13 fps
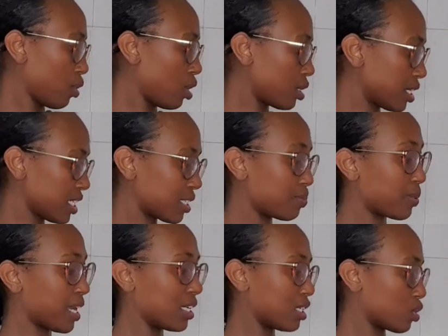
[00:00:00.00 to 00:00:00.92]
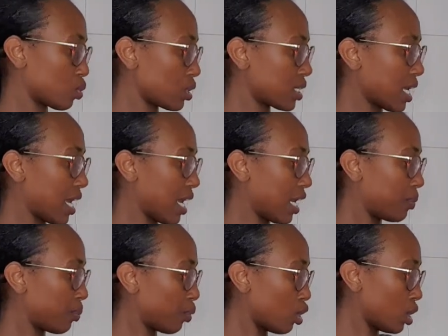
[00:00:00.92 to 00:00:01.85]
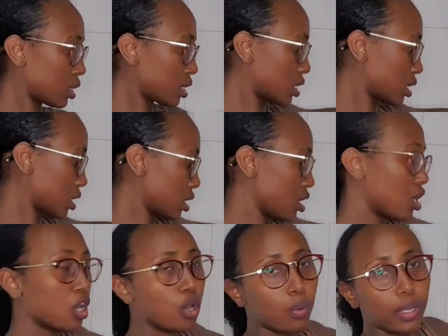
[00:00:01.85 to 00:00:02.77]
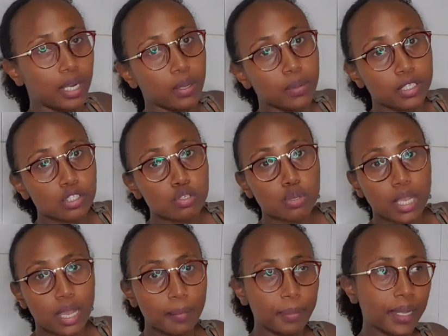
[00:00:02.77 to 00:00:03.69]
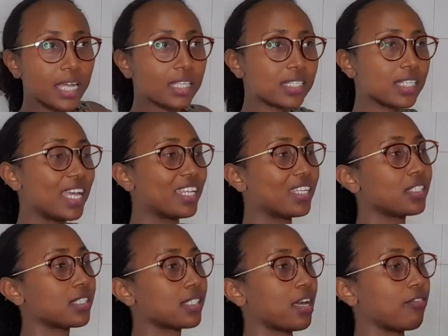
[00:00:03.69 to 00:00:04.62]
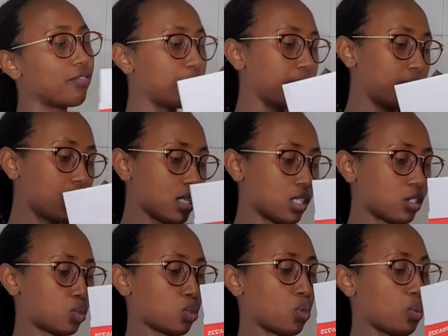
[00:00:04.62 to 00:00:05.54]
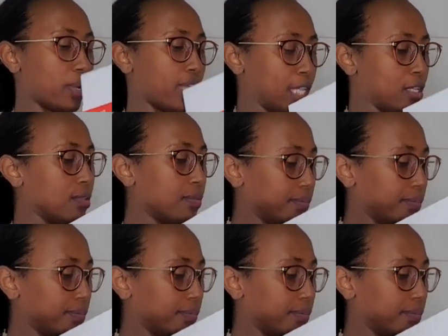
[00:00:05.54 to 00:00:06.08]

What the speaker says: this brand is what I have bought when I went to campus, and it served me so well.